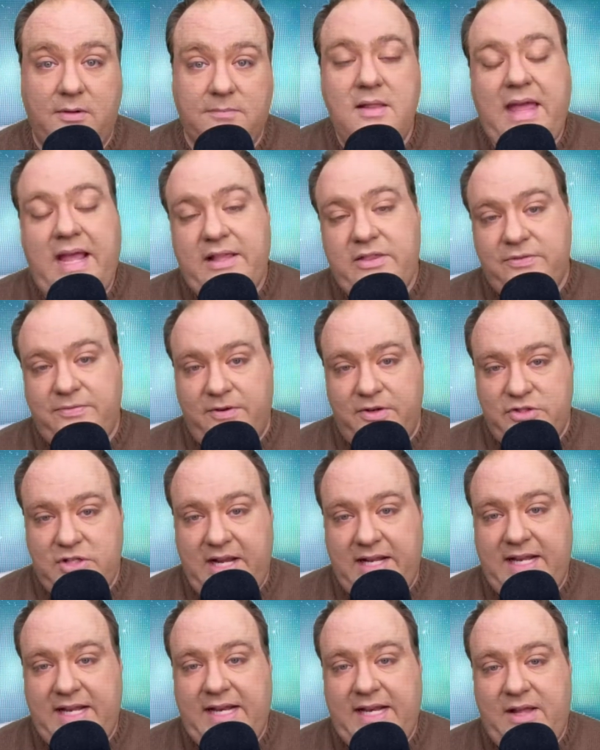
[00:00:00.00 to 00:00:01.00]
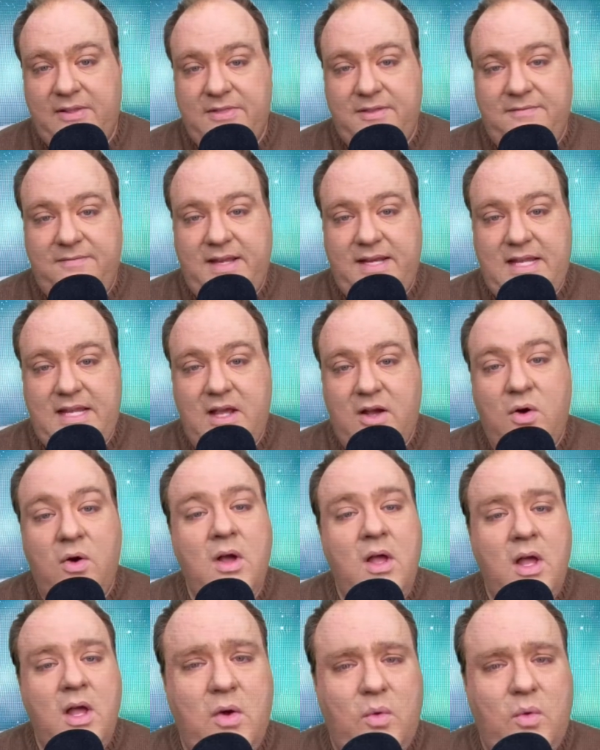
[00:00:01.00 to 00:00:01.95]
Thanks for checking out the video.